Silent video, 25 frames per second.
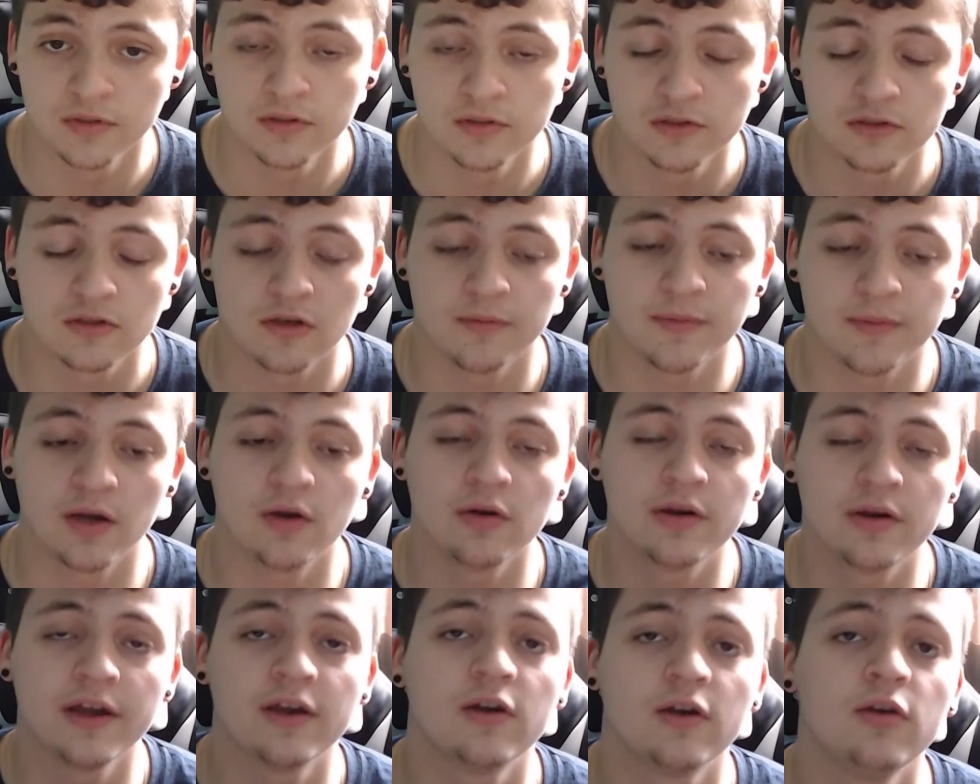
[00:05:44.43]
So I'm like,
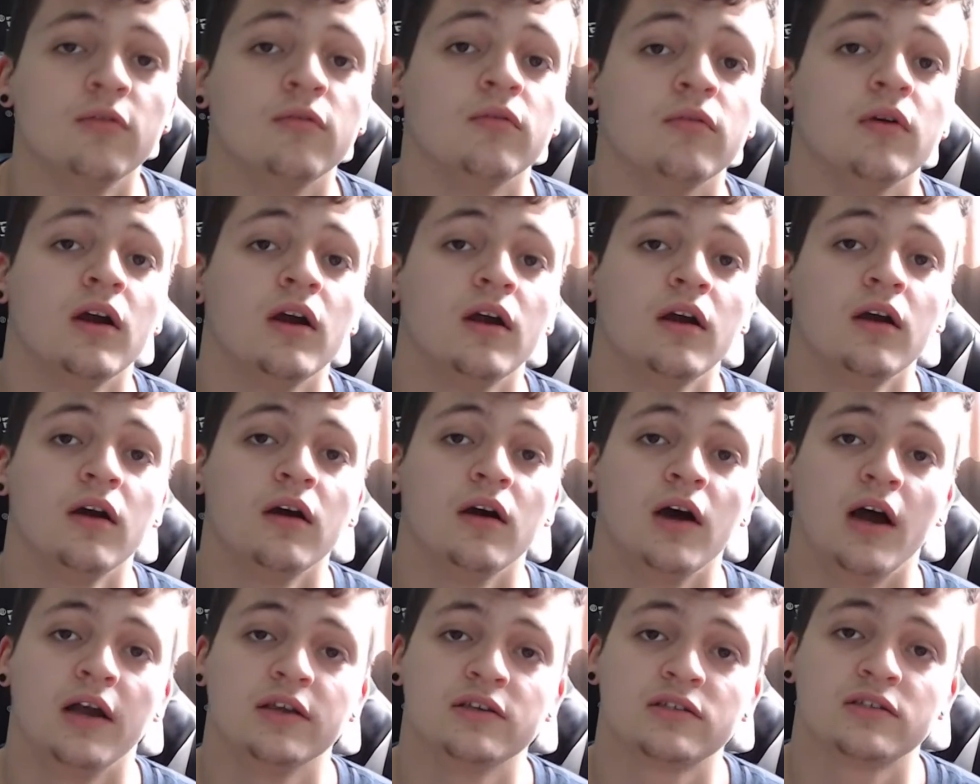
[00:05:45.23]
okay, cool.
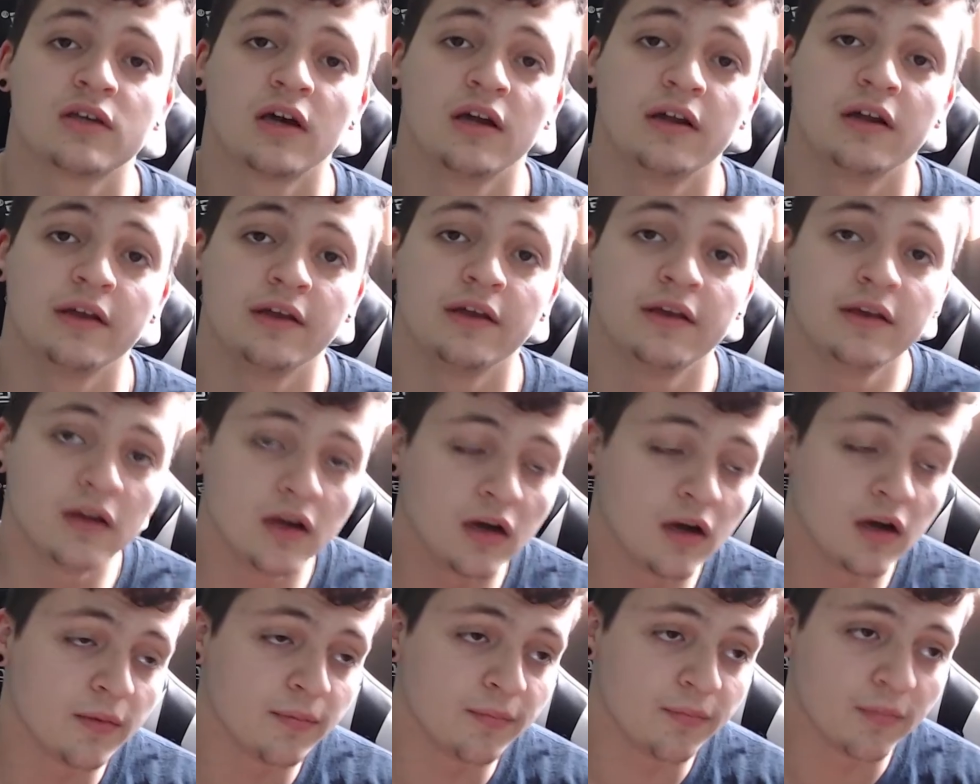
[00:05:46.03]
I just gotta get
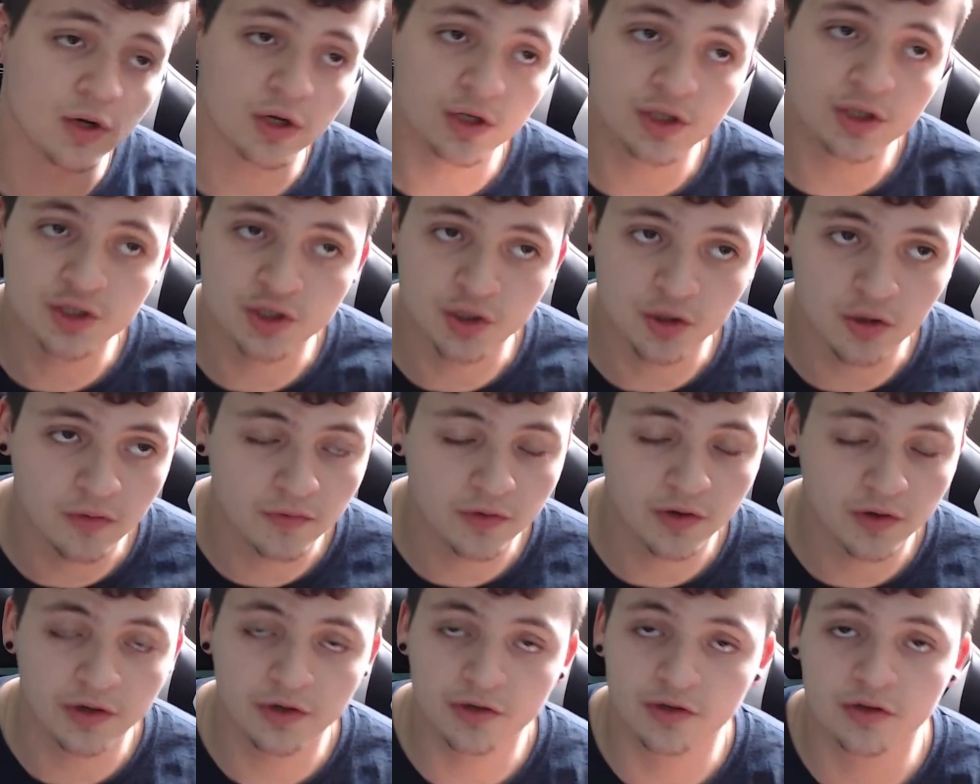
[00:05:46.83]
up, merge
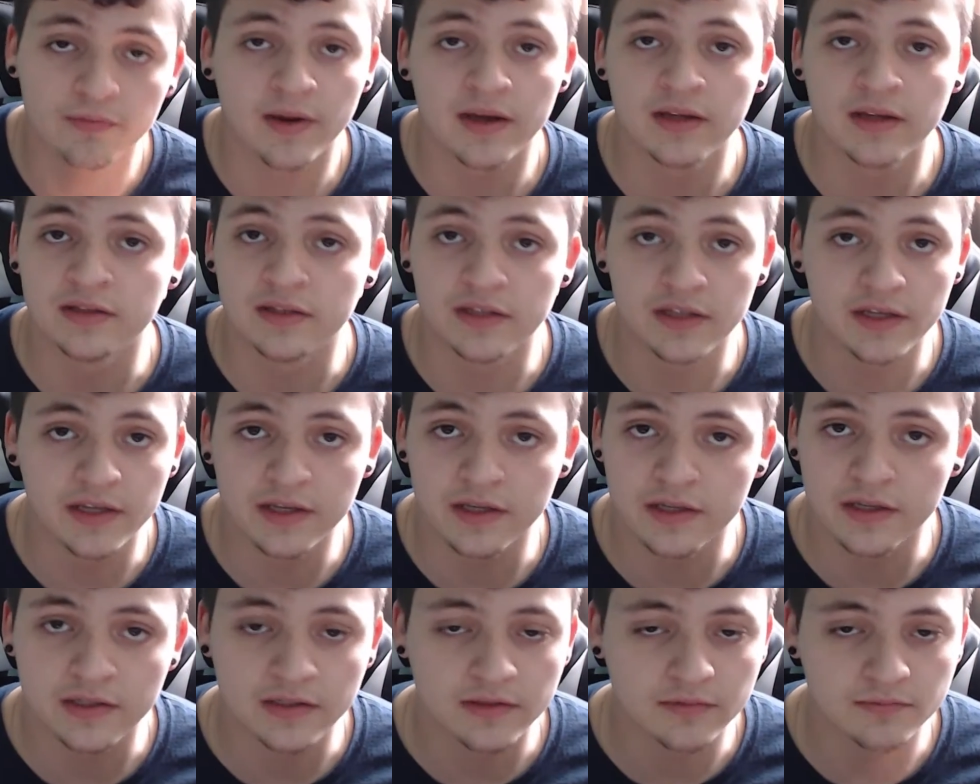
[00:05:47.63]
over, do my
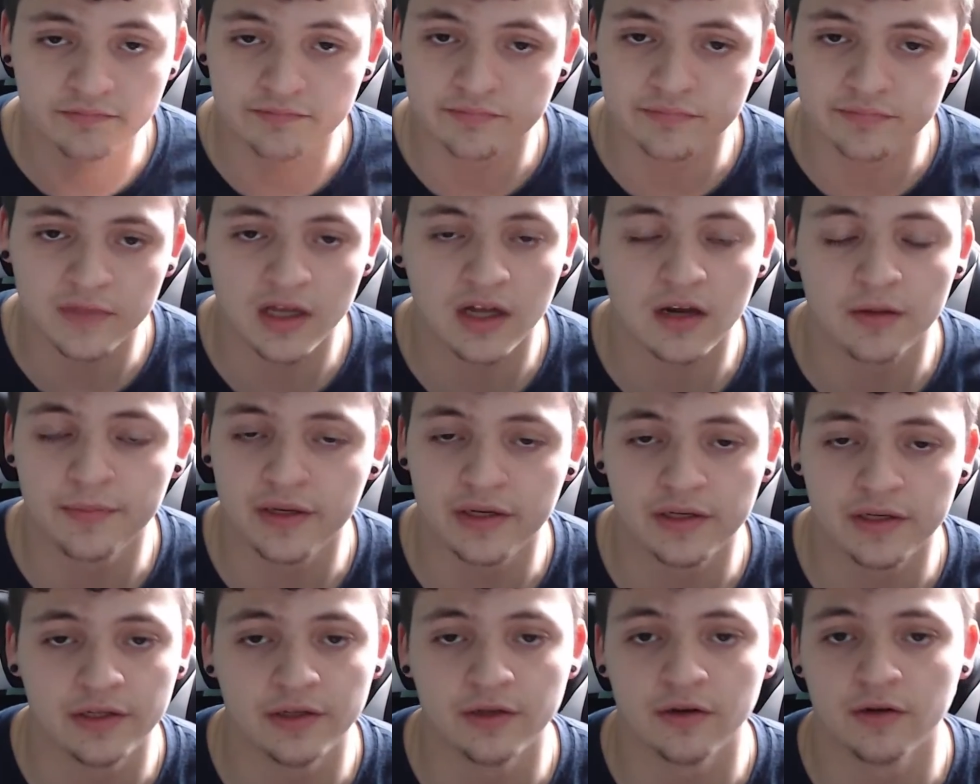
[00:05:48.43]
thing. Not a
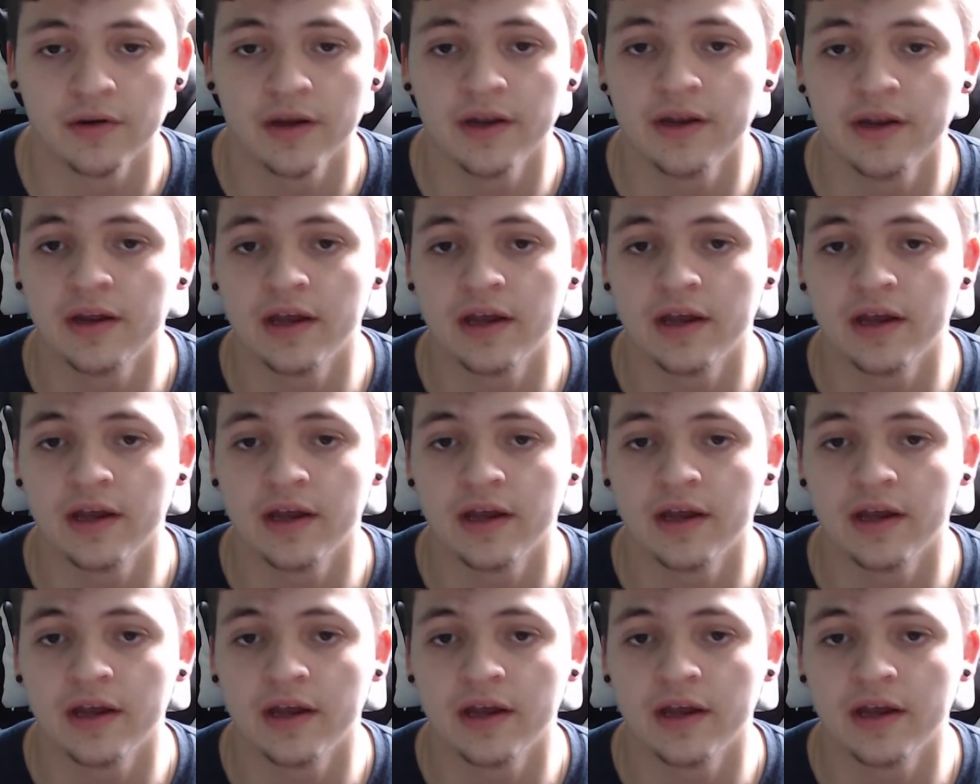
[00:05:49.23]
big deal, right?